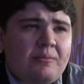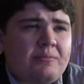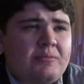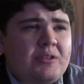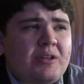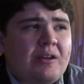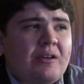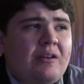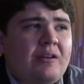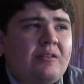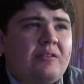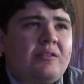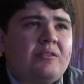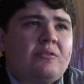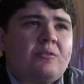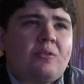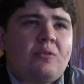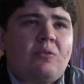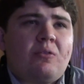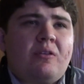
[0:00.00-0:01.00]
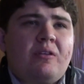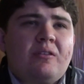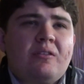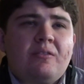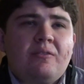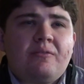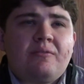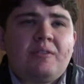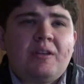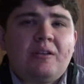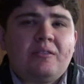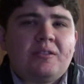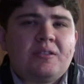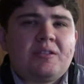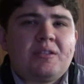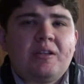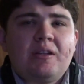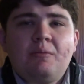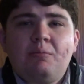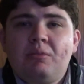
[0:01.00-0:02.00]
Check out his recording of Delta
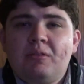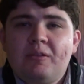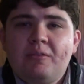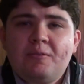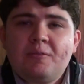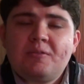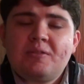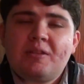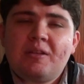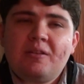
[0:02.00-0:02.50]
City Blues.